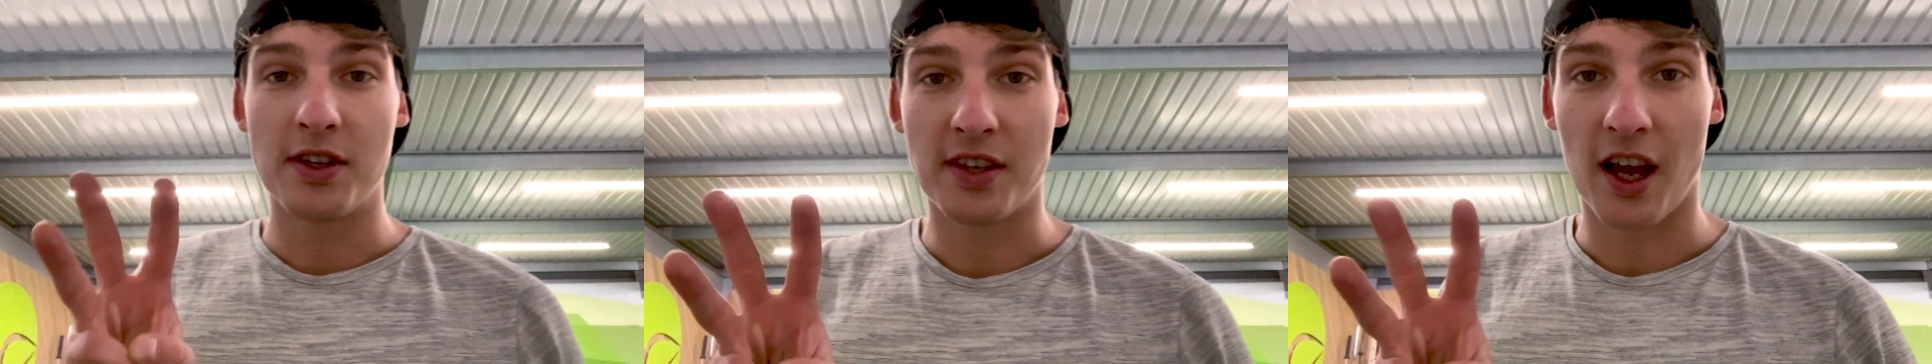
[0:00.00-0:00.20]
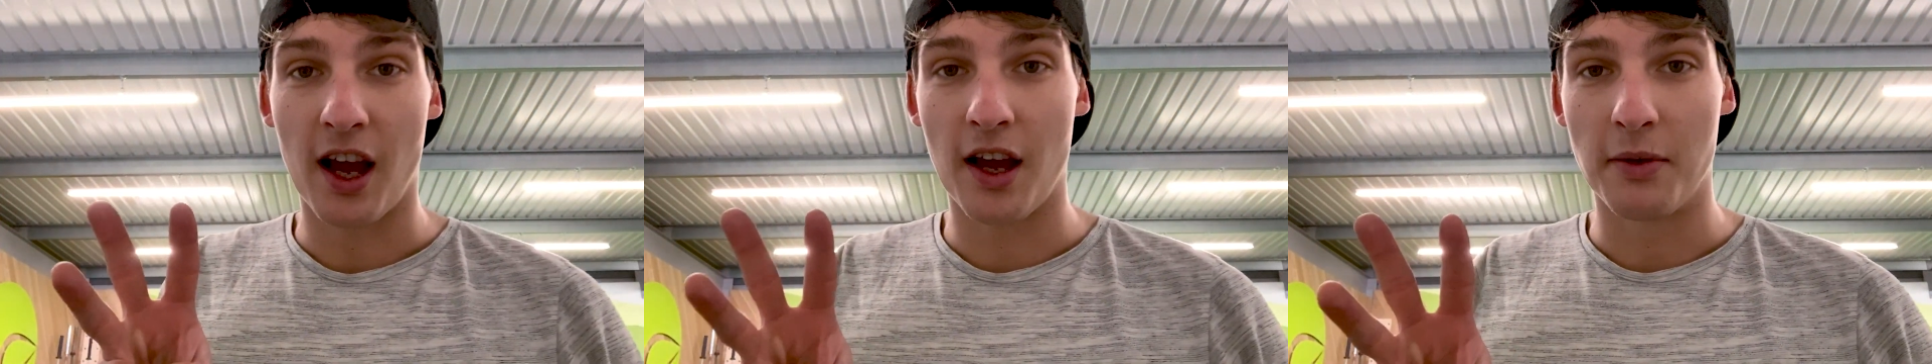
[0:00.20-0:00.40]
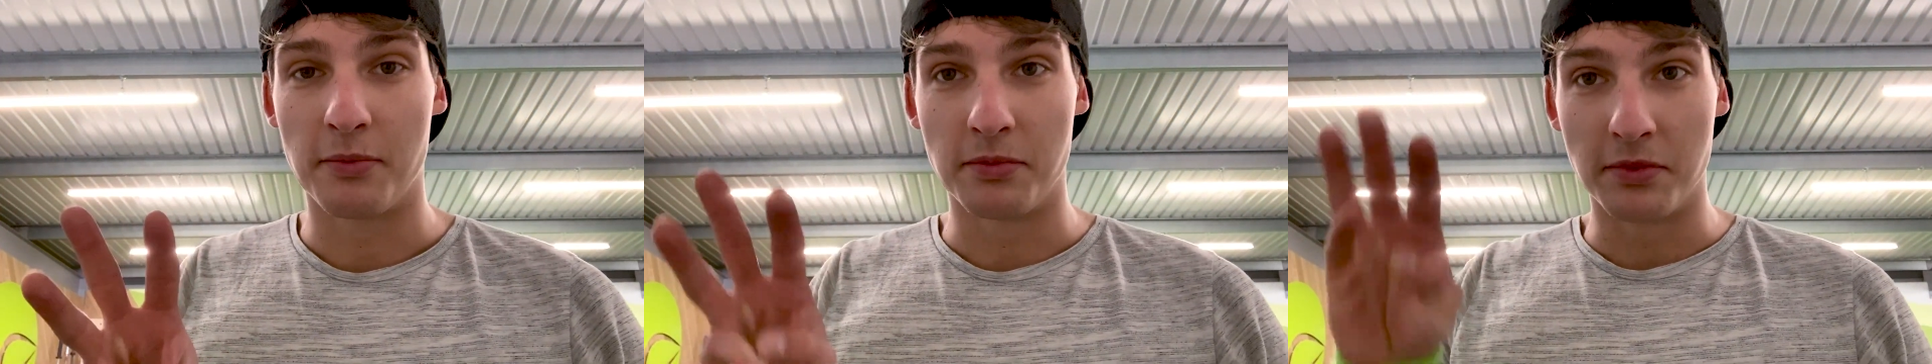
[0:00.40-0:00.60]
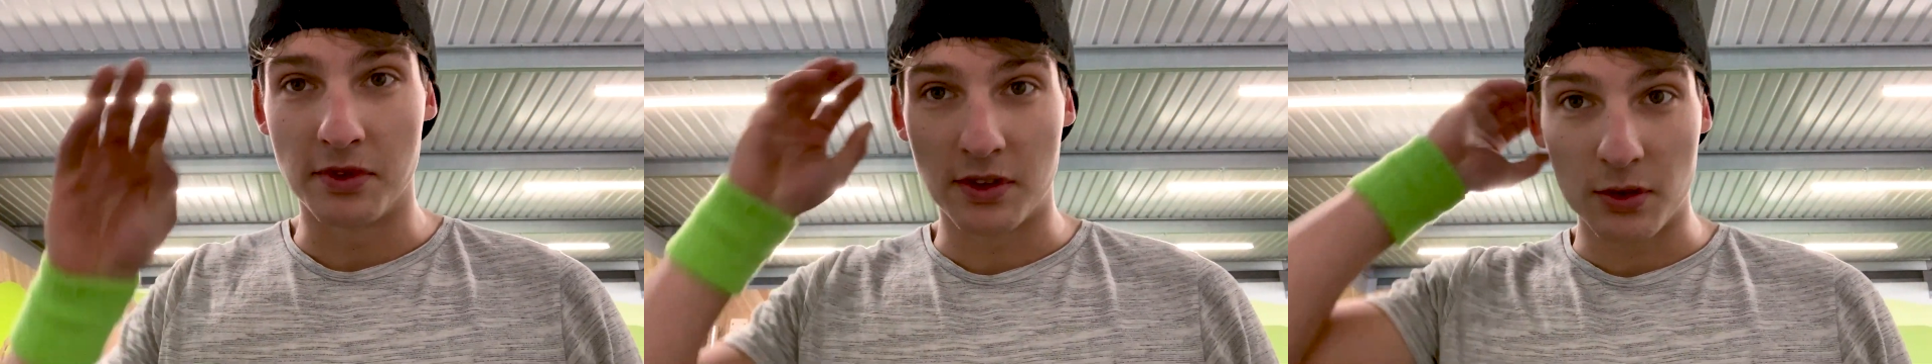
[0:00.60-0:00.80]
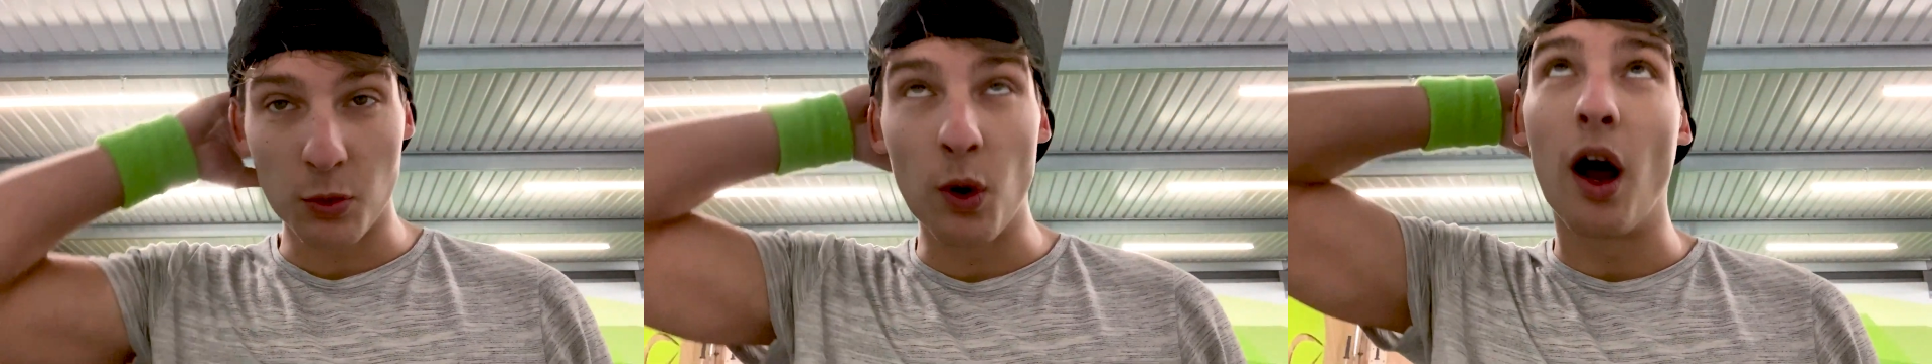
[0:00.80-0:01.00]

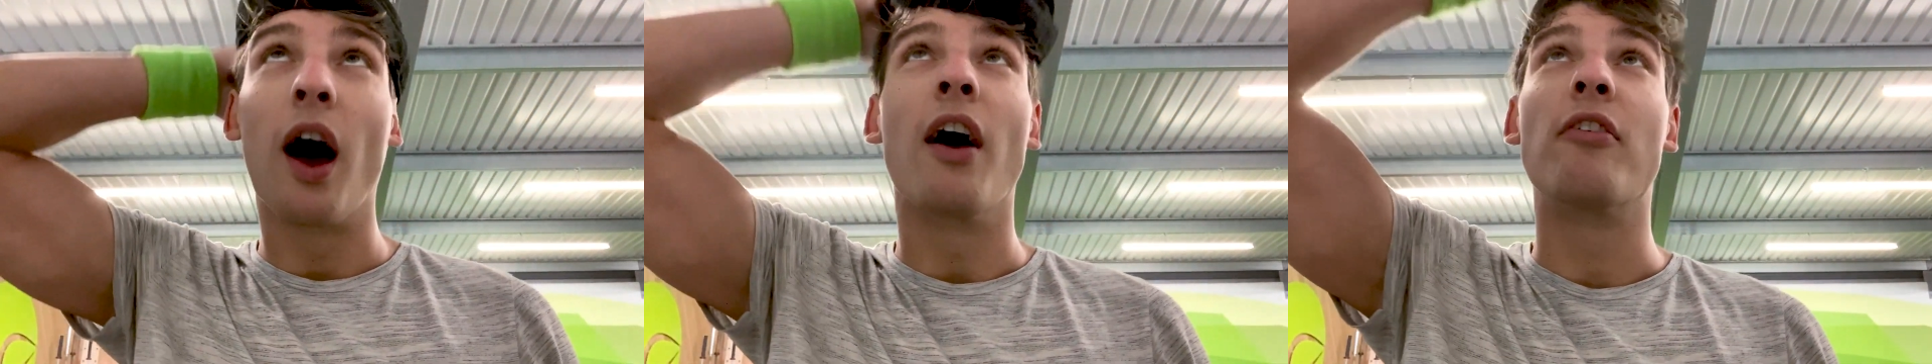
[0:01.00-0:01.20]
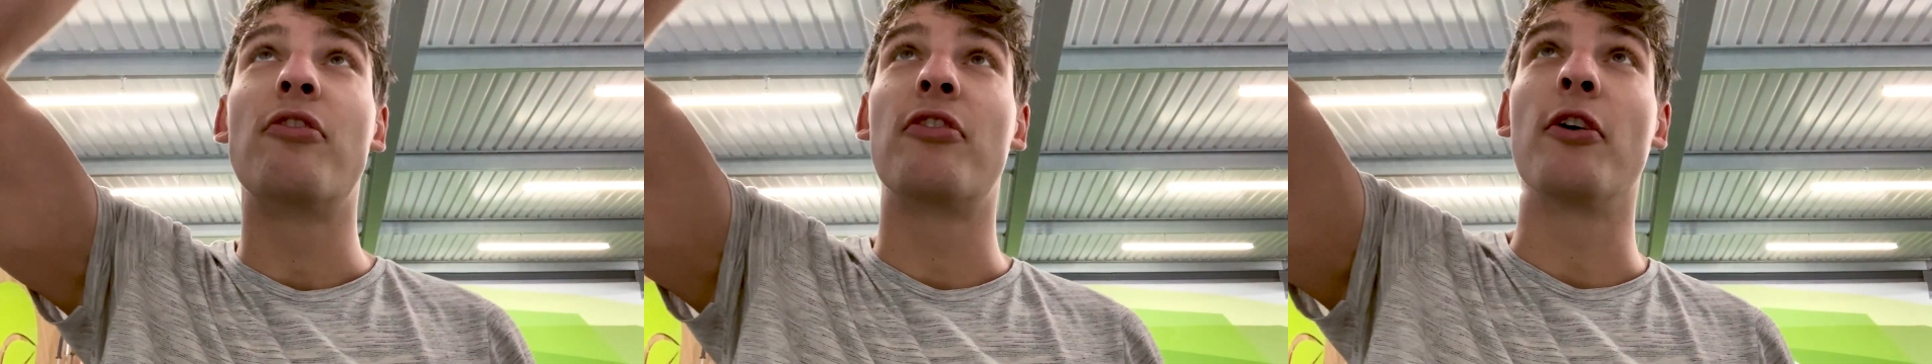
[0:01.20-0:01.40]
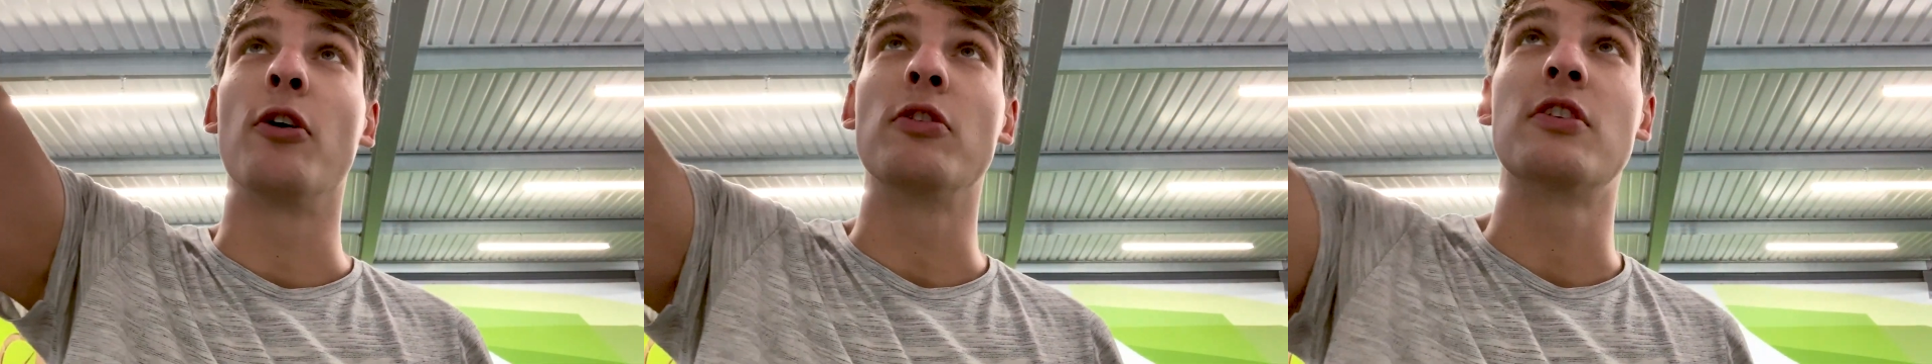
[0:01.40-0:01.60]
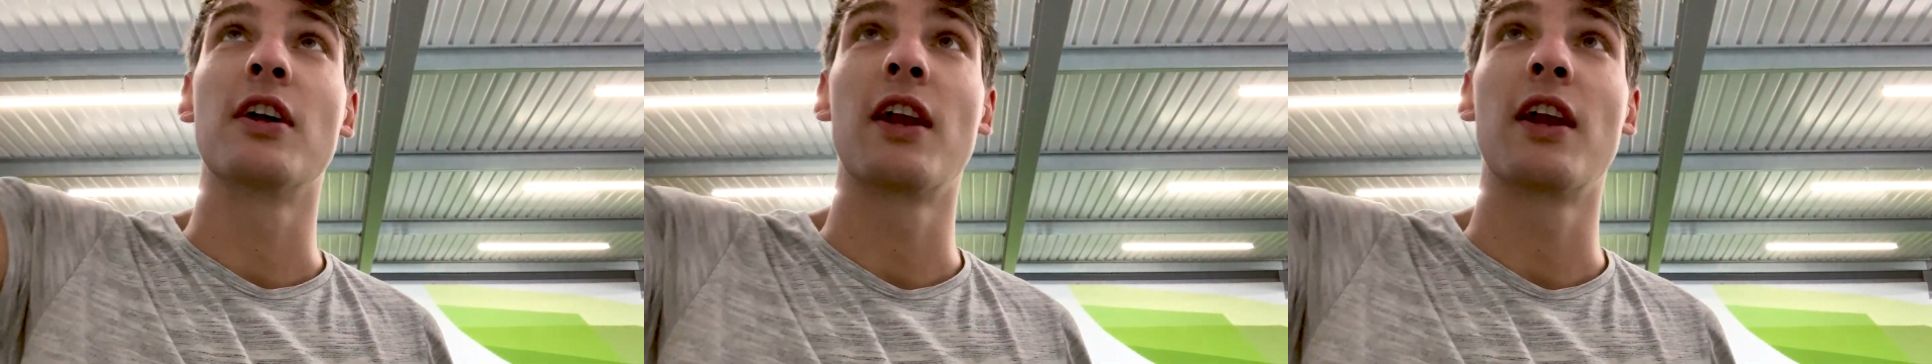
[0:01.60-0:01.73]
times where I felt